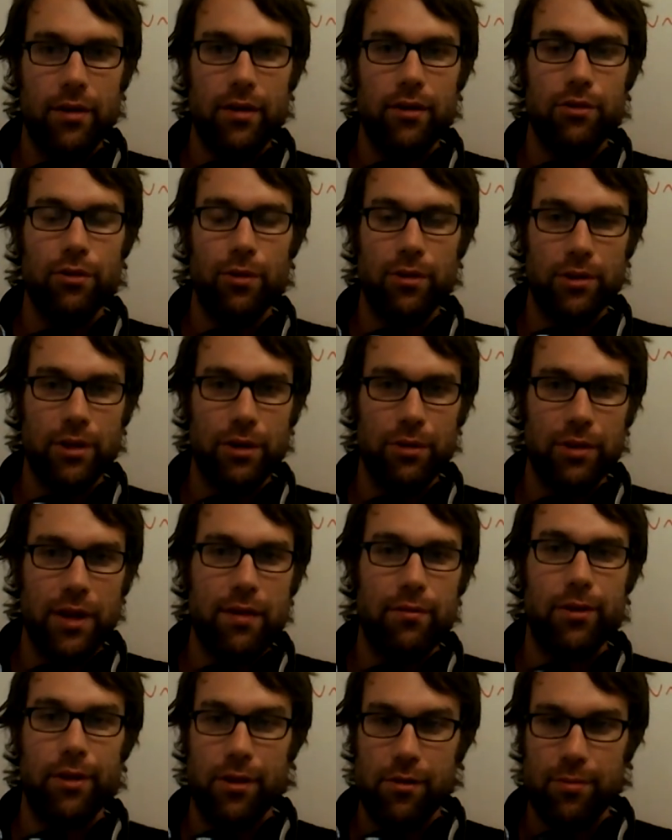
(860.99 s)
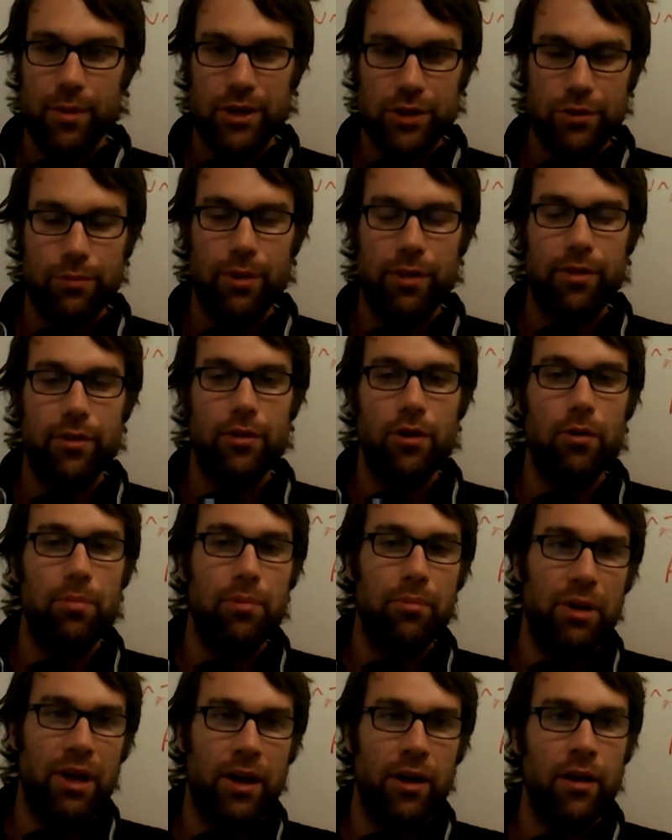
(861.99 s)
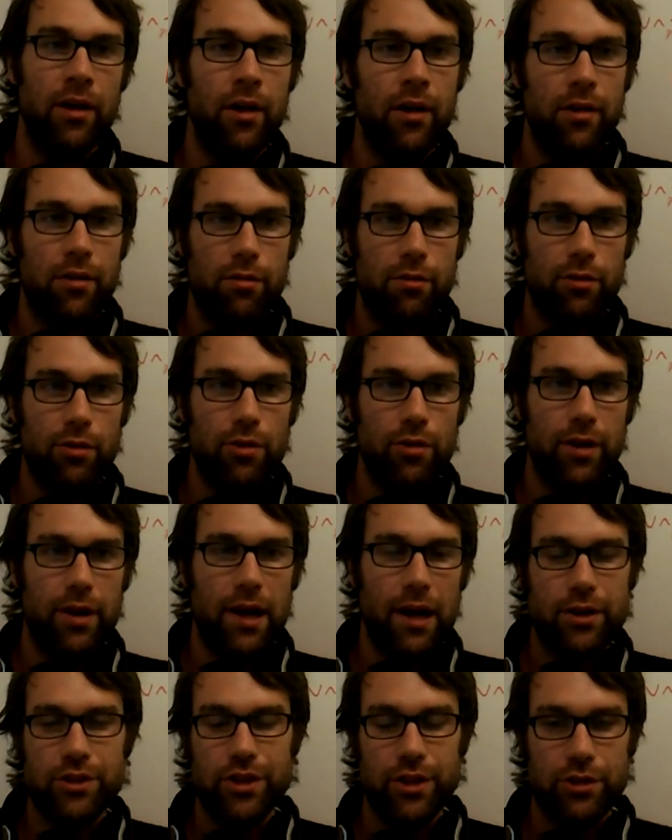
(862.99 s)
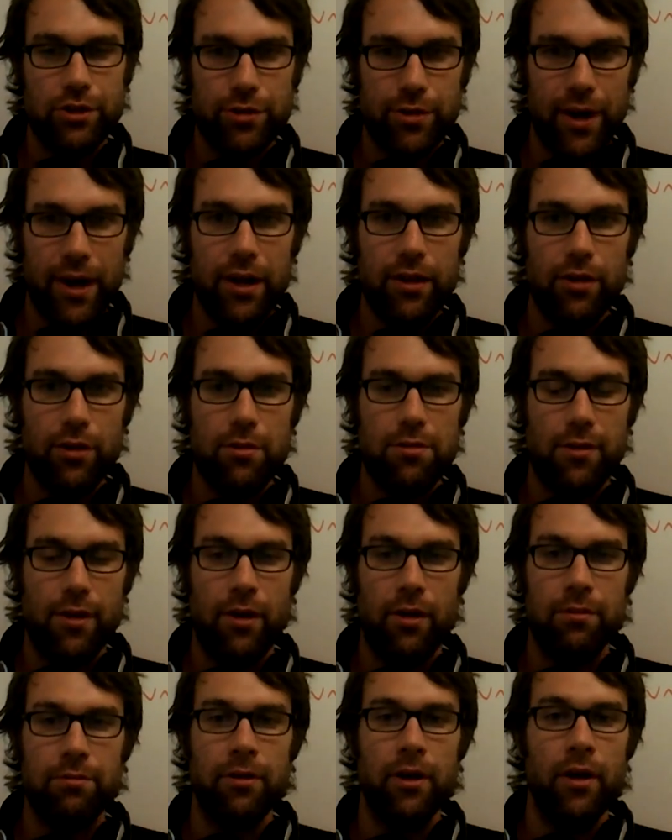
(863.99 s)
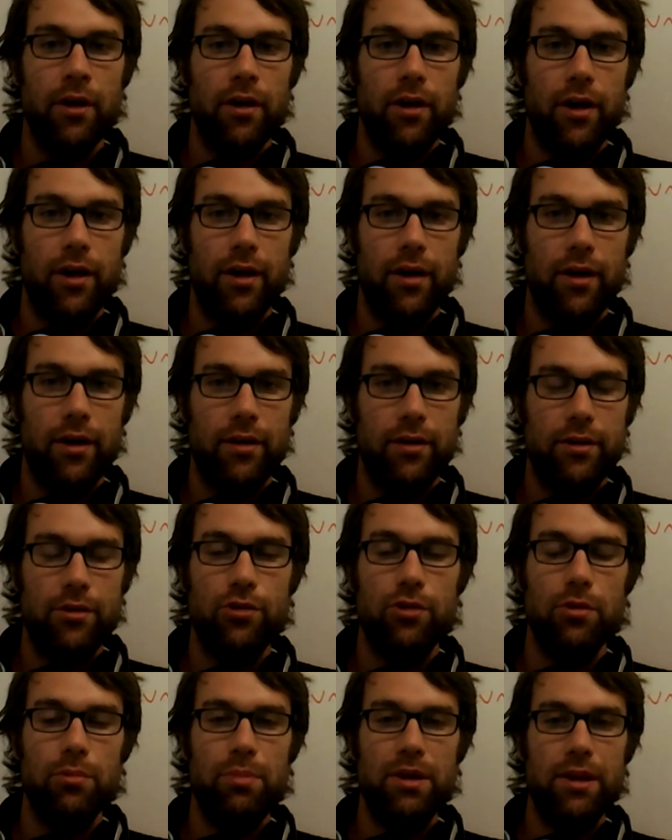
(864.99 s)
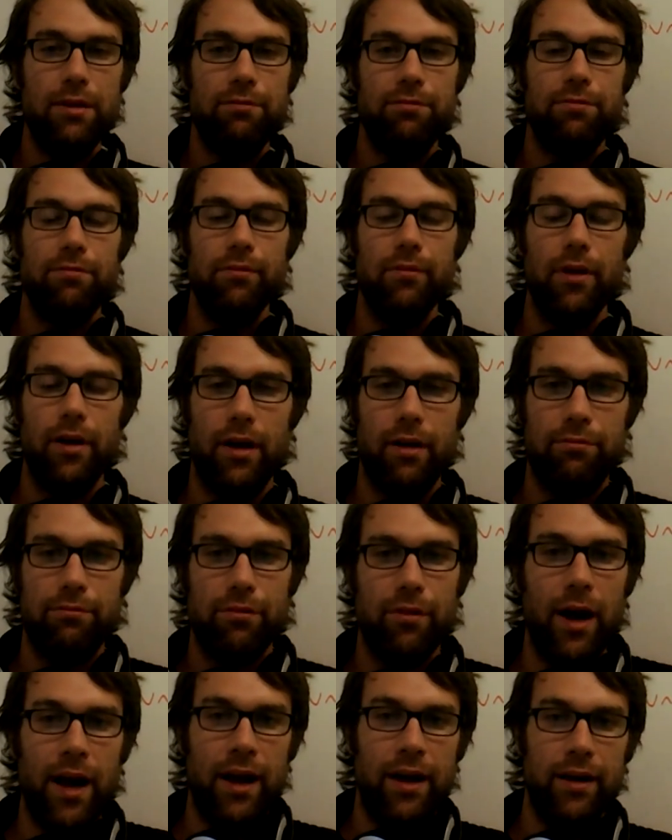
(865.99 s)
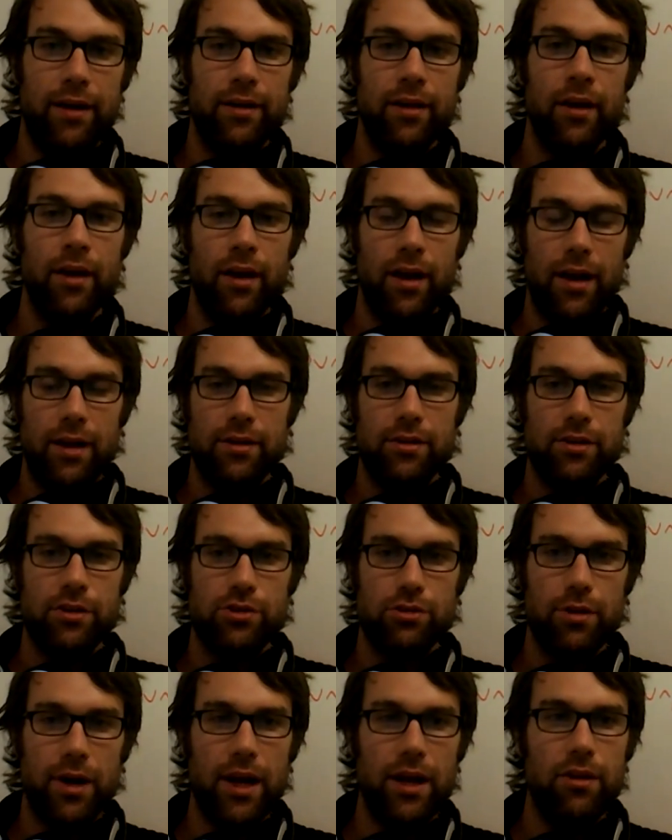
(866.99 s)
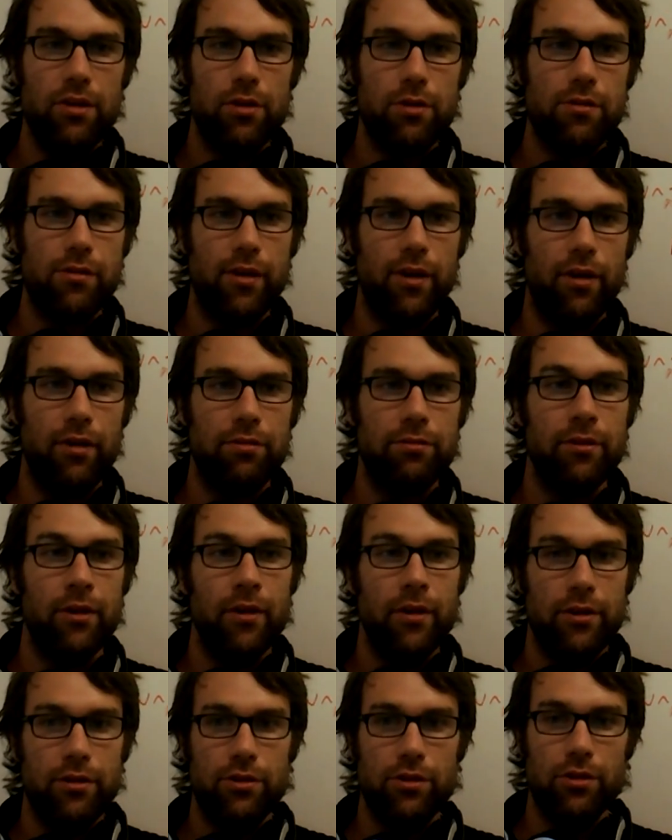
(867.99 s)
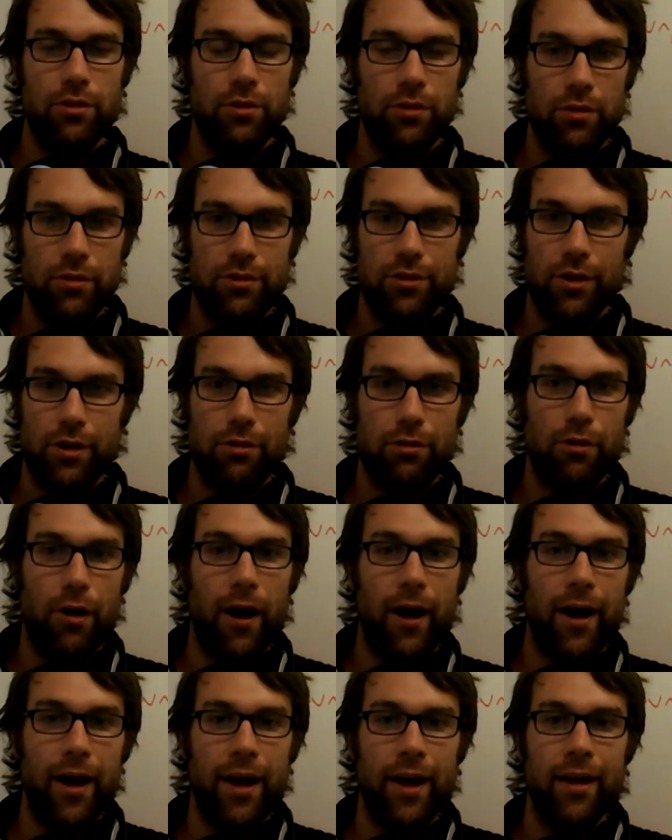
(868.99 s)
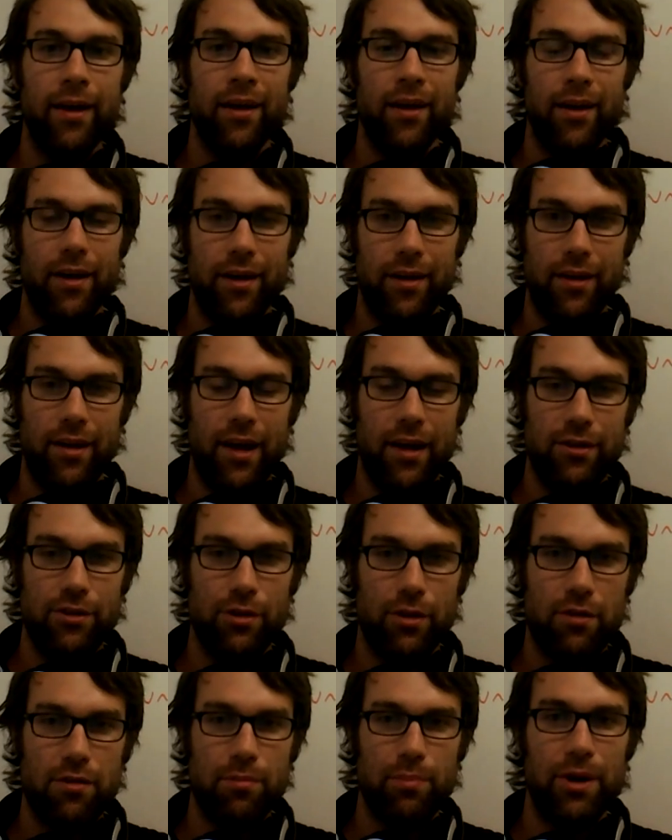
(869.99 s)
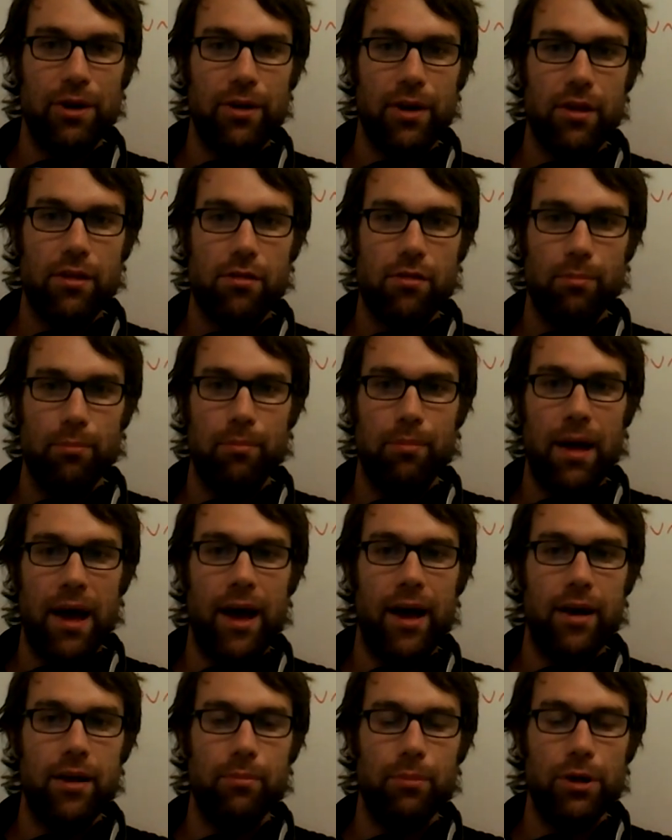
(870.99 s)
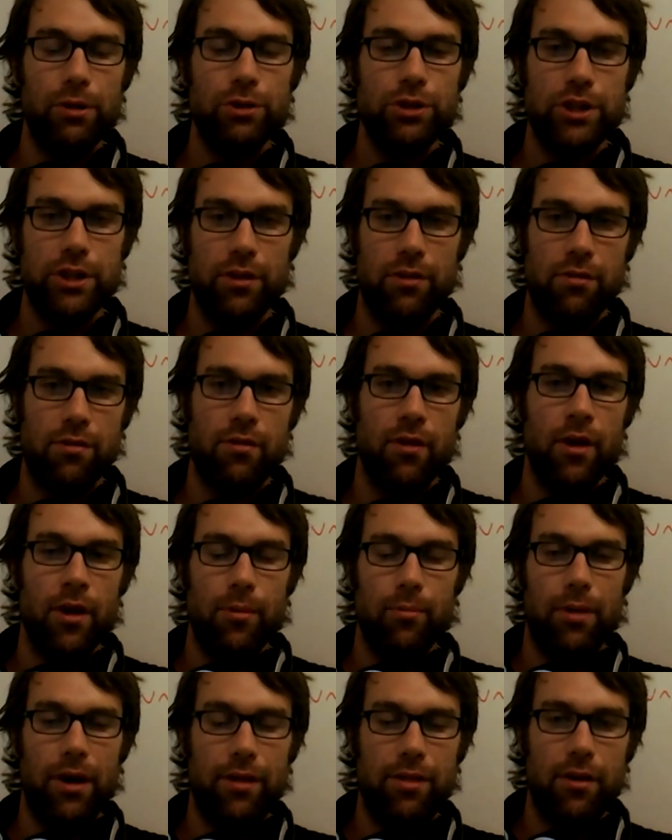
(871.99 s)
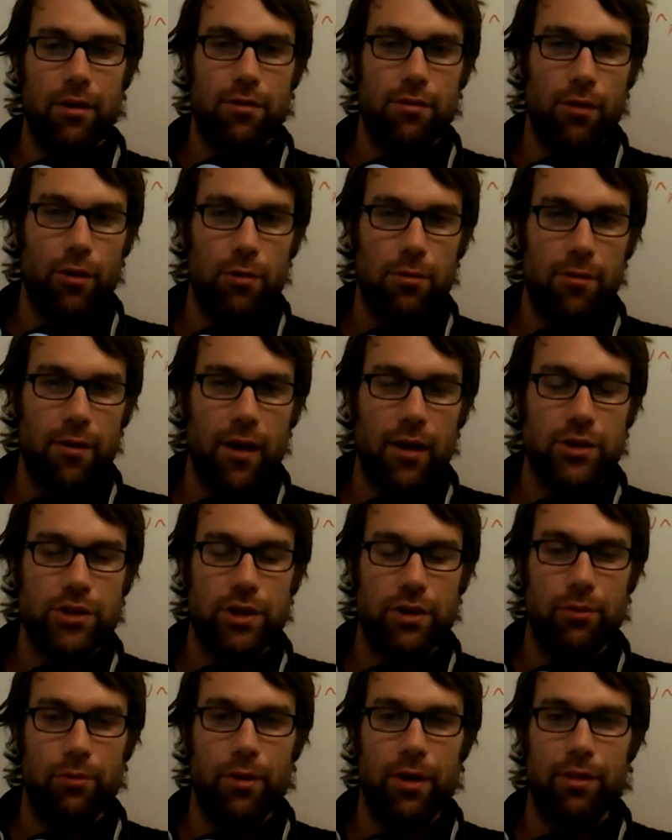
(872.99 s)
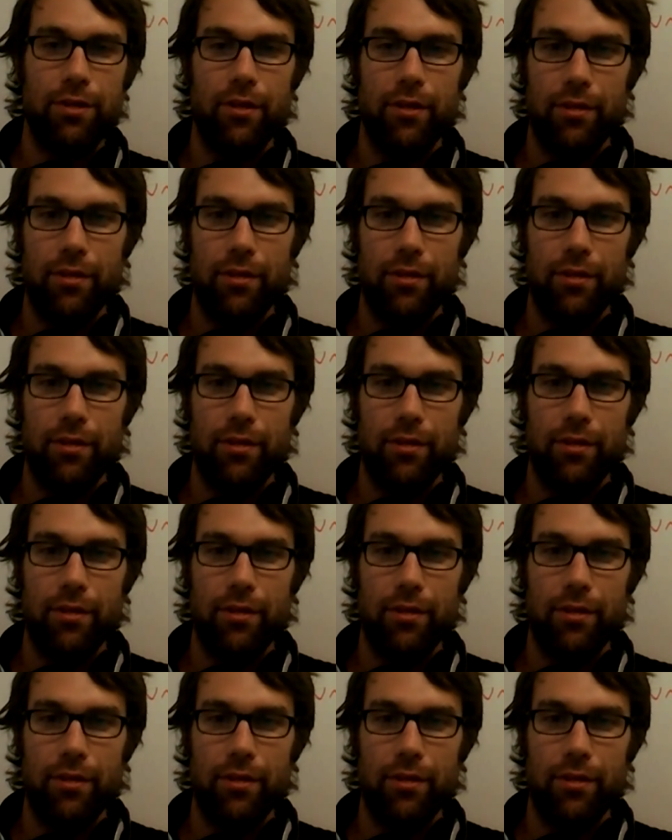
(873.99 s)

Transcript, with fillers: to a low level, as mentioned, with the dopamine. So you can actually train yourself uh, to be afraid and to train yourself to, to cry uh, and to experience bad emotions by the association with